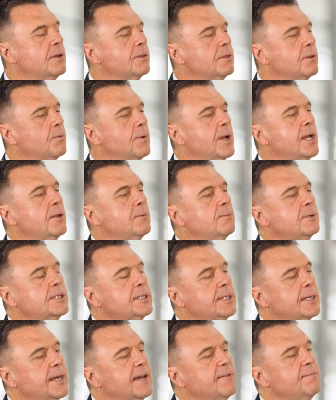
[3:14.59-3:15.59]
the rate at which
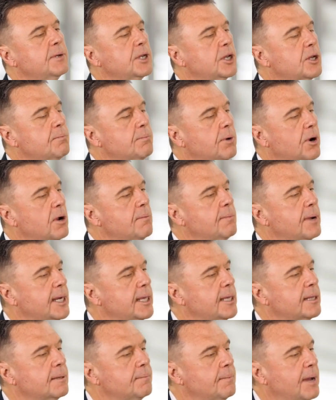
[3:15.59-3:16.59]
the government can borrow
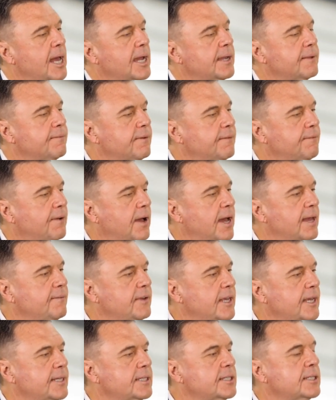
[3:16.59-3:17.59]
money in the market for 5
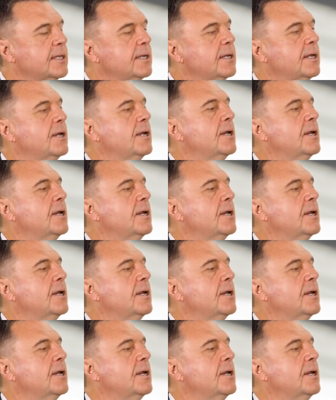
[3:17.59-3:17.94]
years,